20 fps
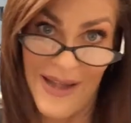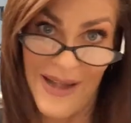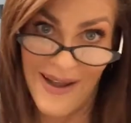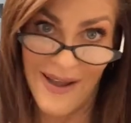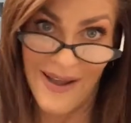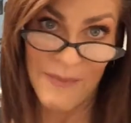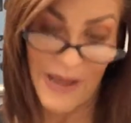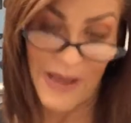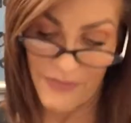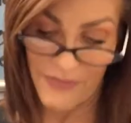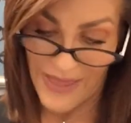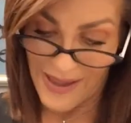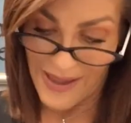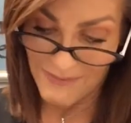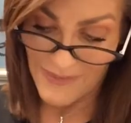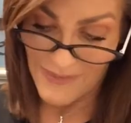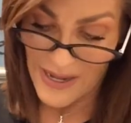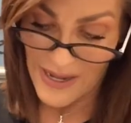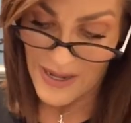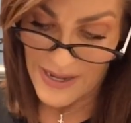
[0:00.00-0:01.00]
right now about
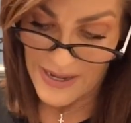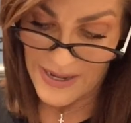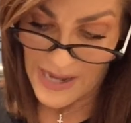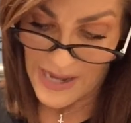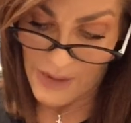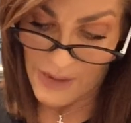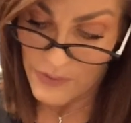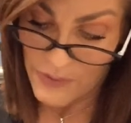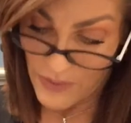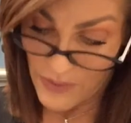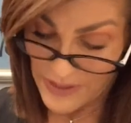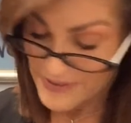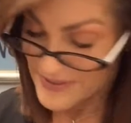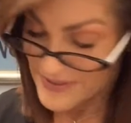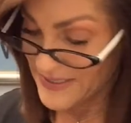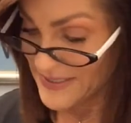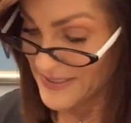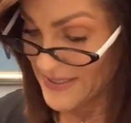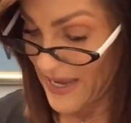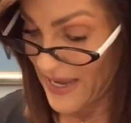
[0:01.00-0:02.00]
that. And I would want
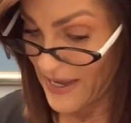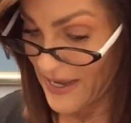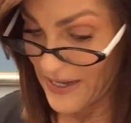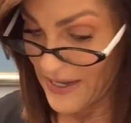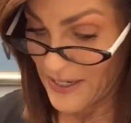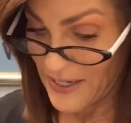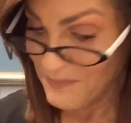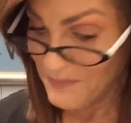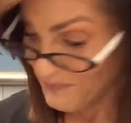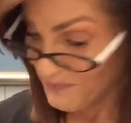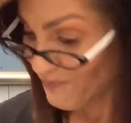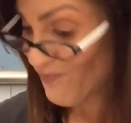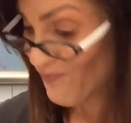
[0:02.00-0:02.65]
to say,